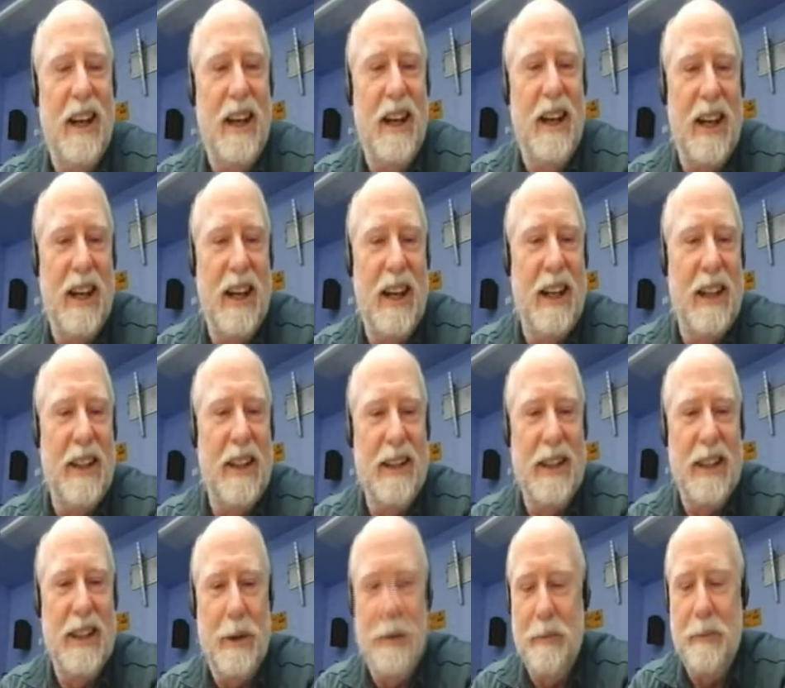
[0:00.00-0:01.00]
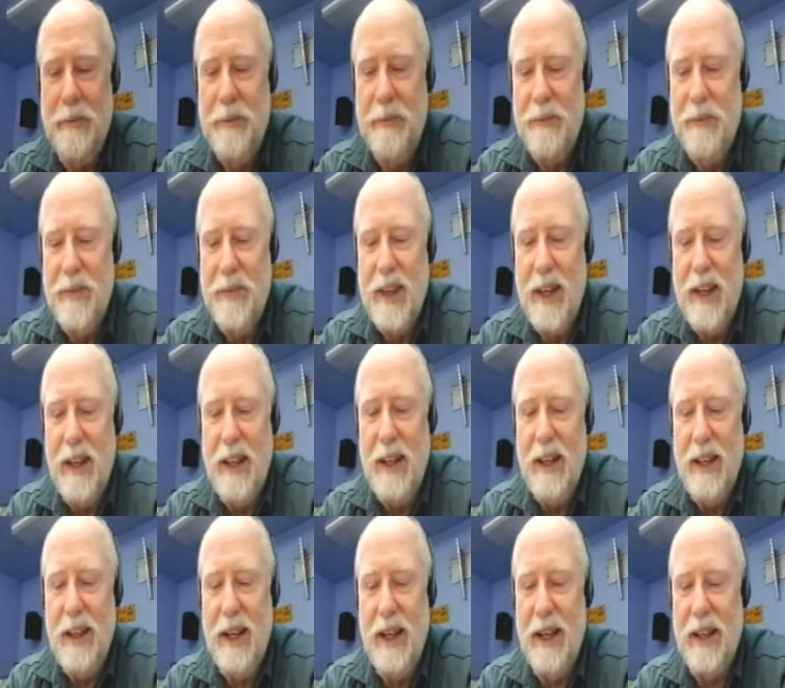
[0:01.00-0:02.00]
And um,
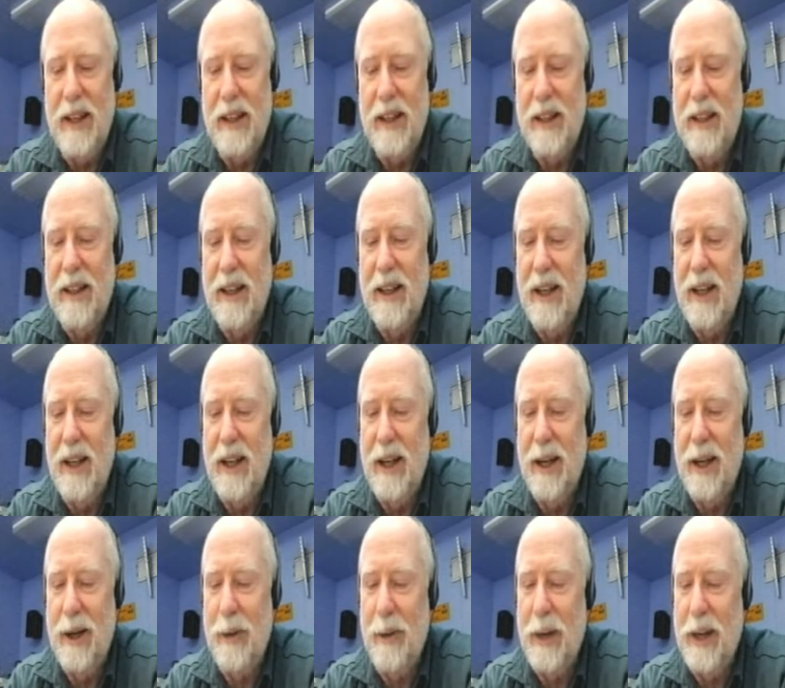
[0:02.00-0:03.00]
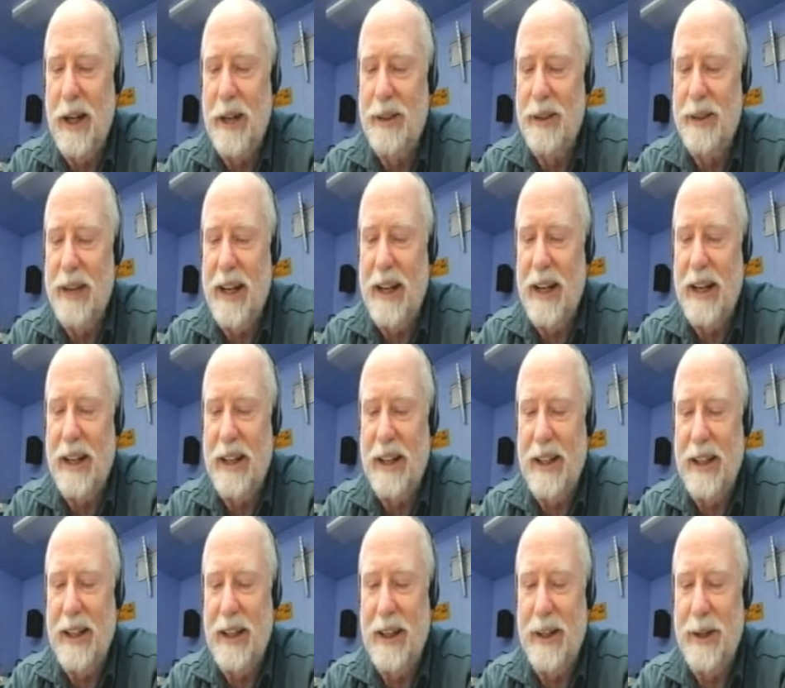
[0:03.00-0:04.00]
yeah, uh, what else can
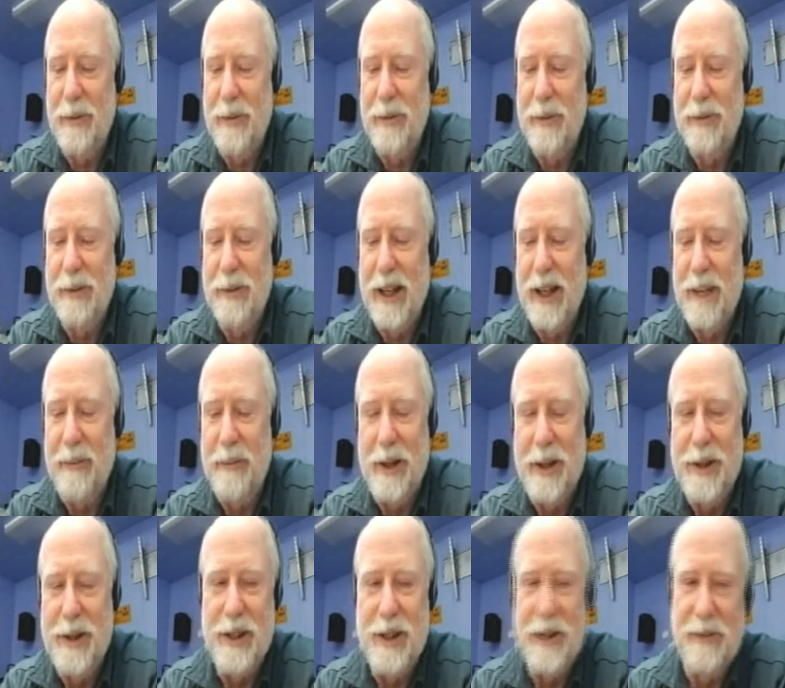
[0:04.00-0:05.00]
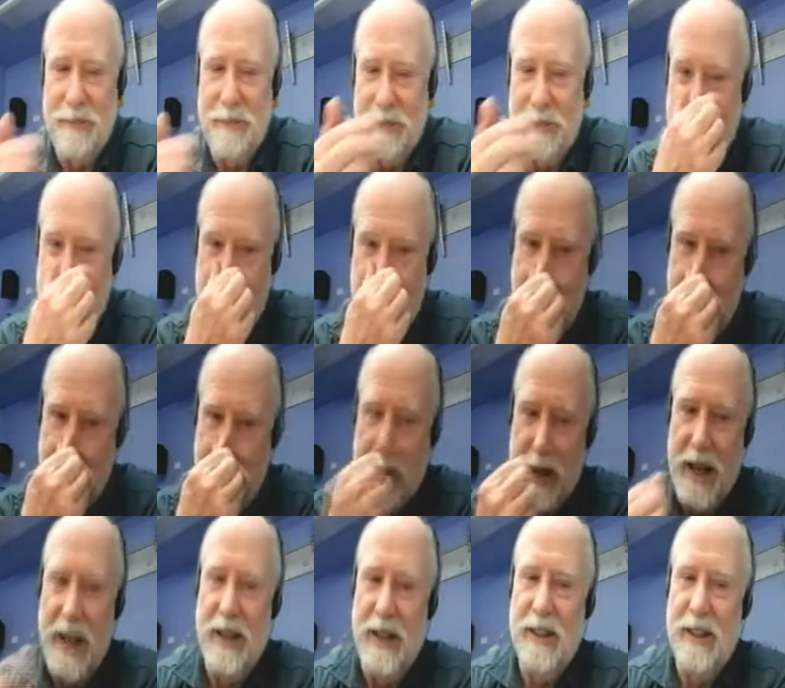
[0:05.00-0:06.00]
I uh, can I mention? Well,
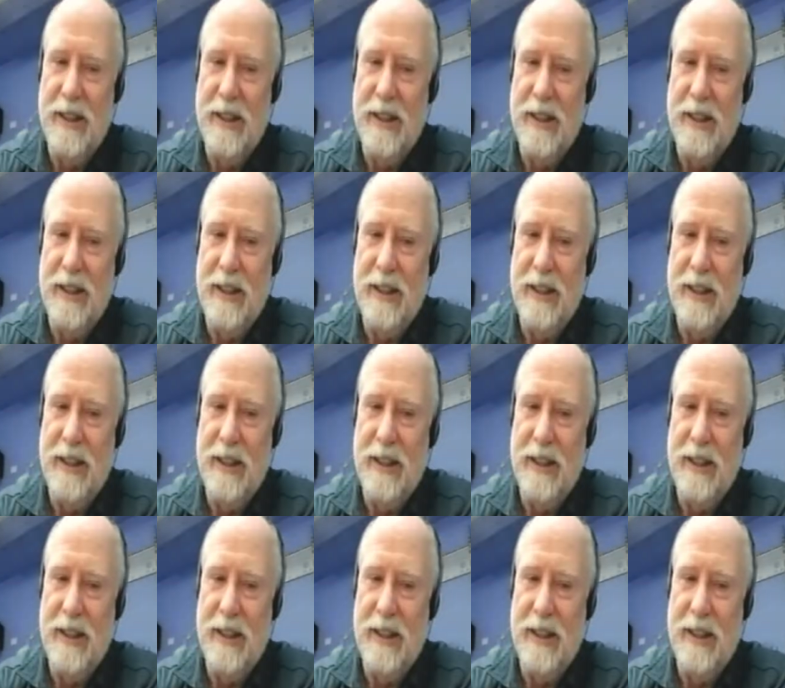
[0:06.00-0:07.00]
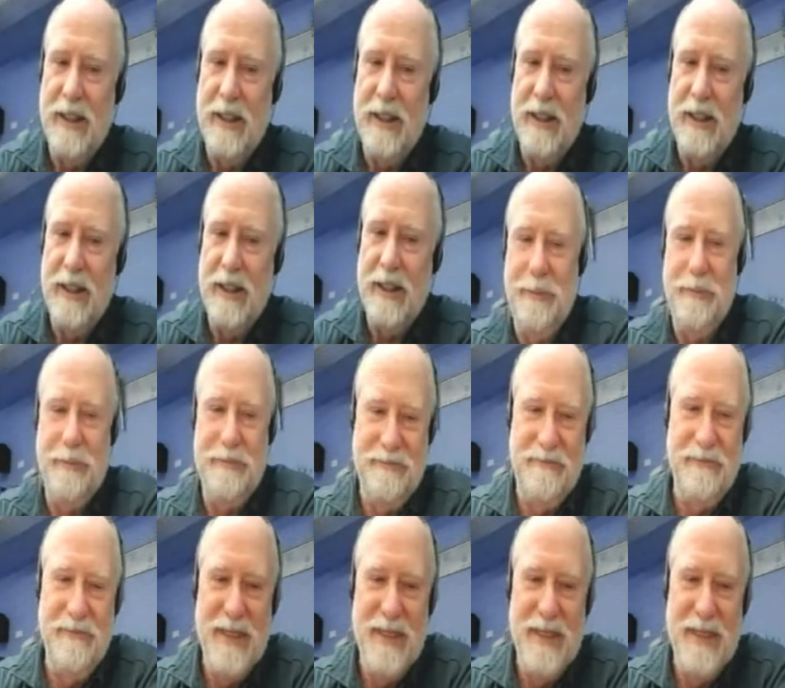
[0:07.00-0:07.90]
endless yeah. supply of chocolate here. Okay.